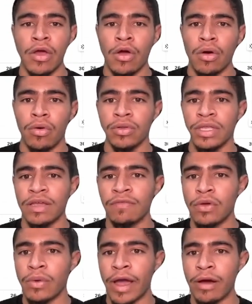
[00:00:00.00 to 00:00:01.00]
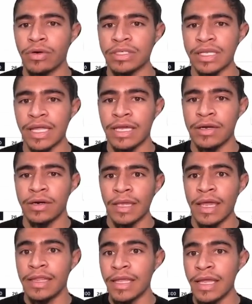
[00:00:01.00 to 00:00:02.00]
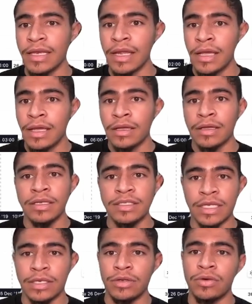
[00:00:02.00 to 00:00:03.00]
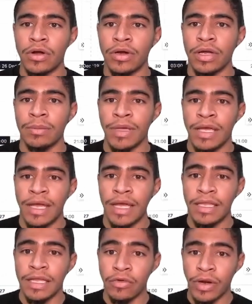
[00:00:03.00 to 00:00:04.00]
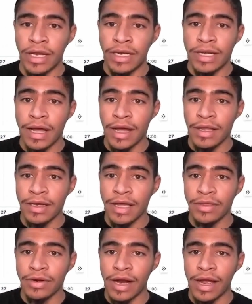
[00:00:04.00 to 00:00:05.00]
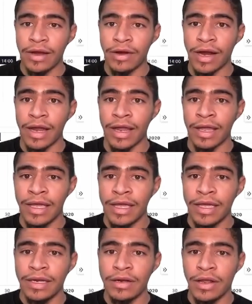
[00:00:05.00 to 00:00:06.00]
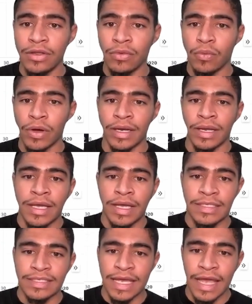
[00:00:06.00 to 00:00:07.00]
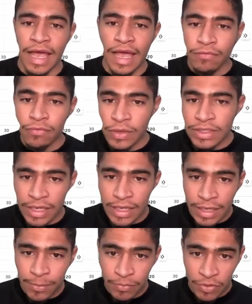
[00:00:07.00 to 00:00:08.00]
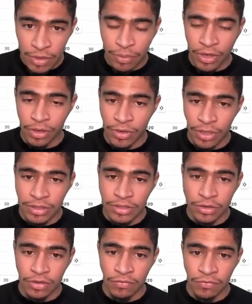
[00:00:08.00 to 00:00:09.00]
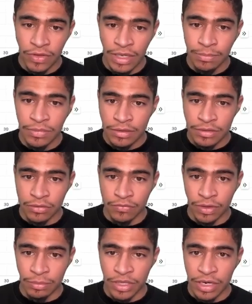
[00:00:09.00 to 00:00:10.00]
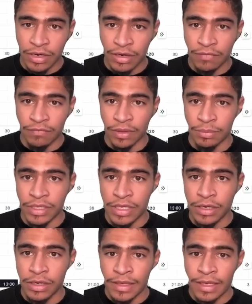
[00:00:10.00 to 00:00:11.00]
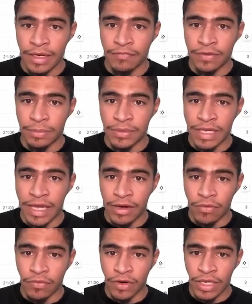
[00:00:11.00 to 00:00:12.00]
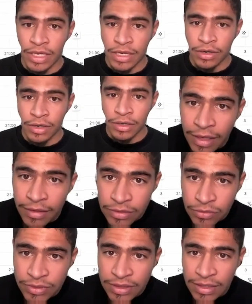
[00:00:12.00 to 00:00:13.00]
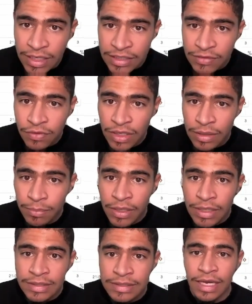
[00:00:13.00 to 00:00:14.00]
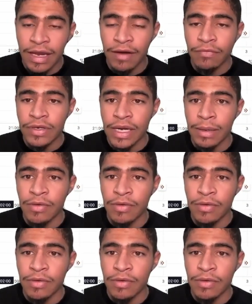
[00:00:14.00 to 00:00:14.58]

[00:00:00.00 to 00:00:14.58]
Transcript: only a few hours later, and then continued on up, and then created another higher high and another one. And say every time the Parabolic SAR flipped, so it flipped there, it flipped here, and it flipped again over here. This was the next flip. Say every time it